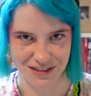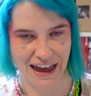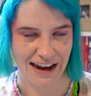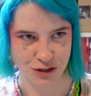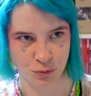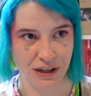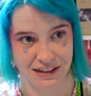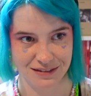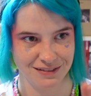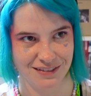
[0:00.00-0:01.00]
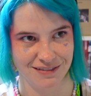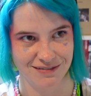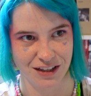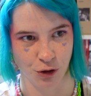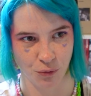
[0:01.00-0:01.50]
the actual, like,
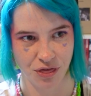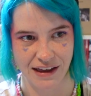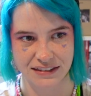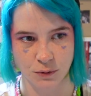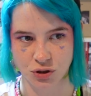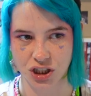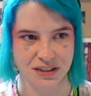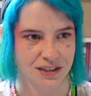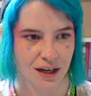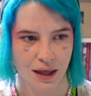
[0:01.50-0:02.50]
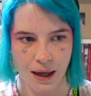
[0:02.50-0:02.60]
you know, things, it was just,